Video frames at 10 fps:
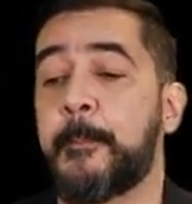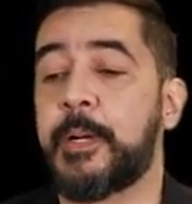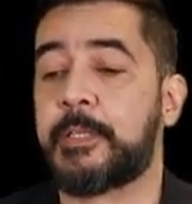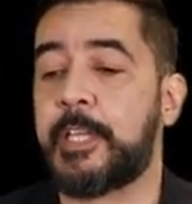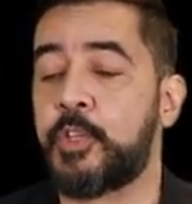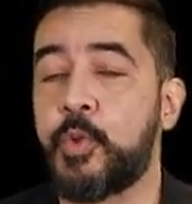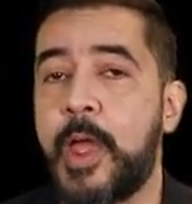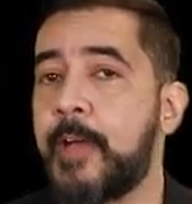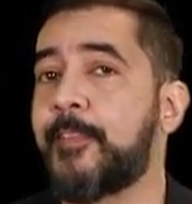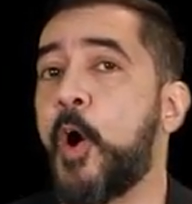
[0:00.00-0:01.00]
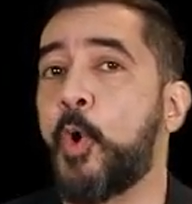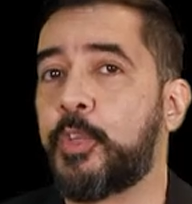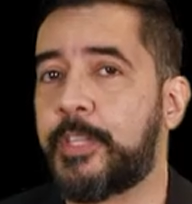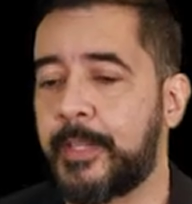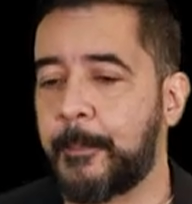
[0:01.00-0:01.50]
but they don't have
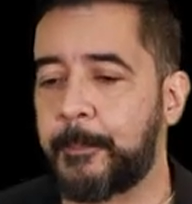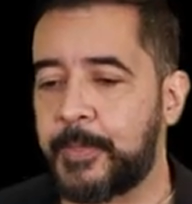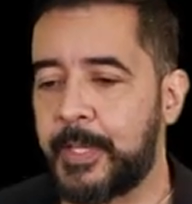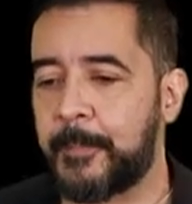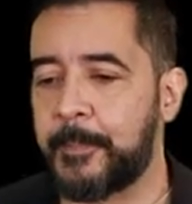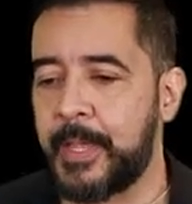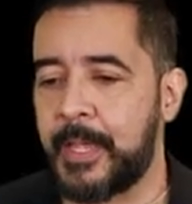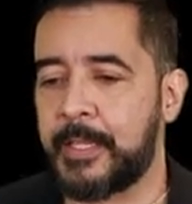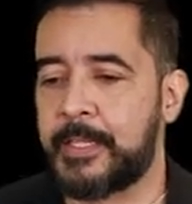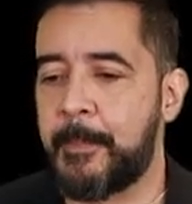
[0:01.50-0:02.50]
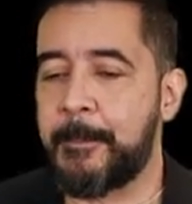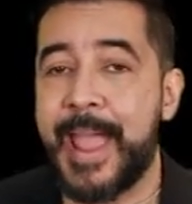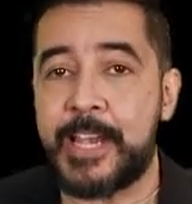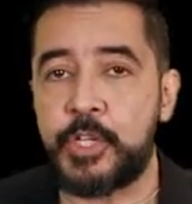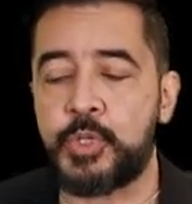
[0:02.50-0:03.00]
all the
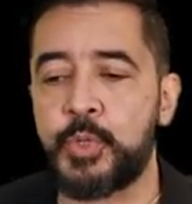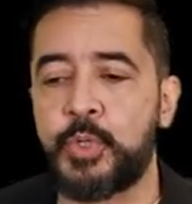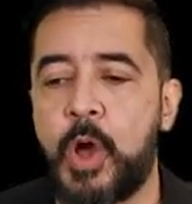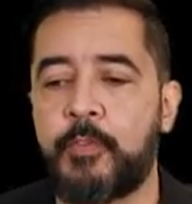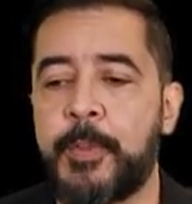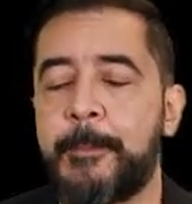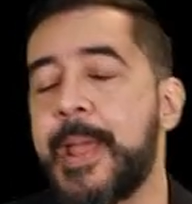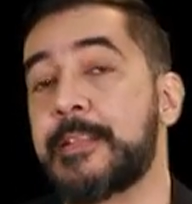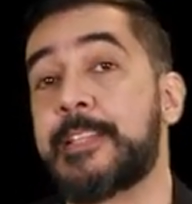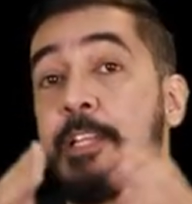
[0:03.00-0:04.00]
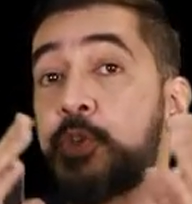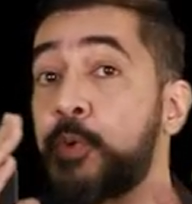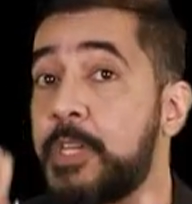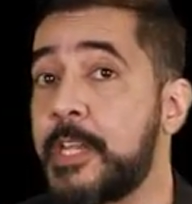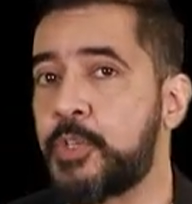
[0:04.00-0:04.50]
magnitude of the bends that you
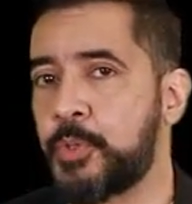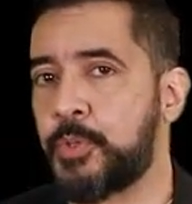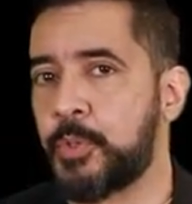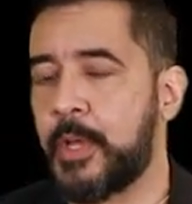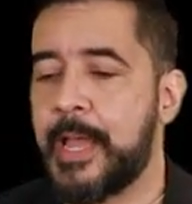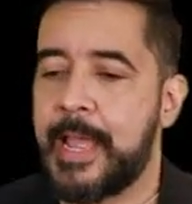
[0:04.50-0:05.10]
need to do.